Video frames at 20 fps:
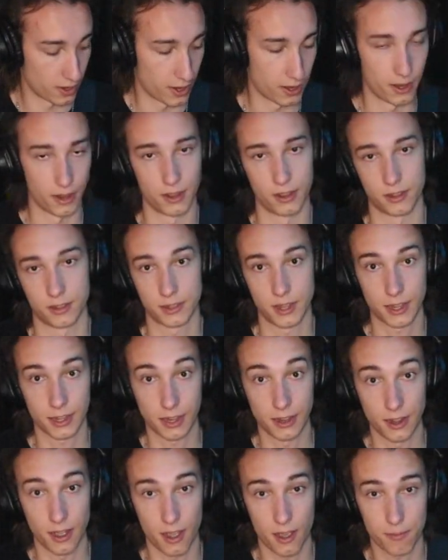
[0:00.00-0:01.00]
And the
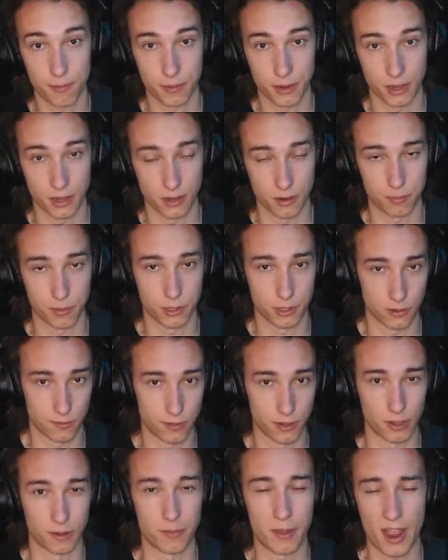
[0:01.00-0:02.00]
second up, you're going to put your
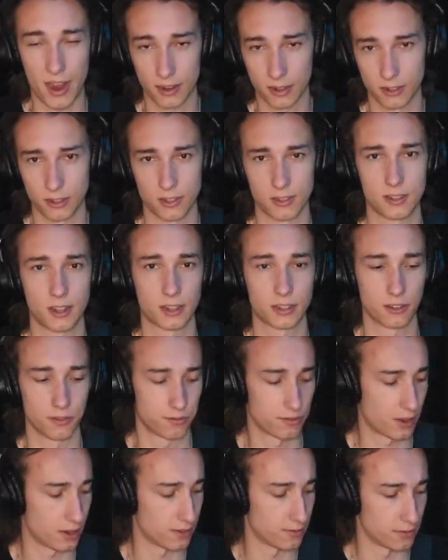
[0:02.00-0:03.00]
finger back on the
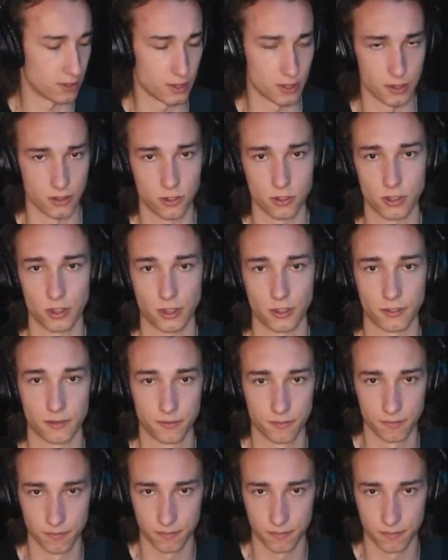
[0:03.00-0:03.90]
second fret of the E string.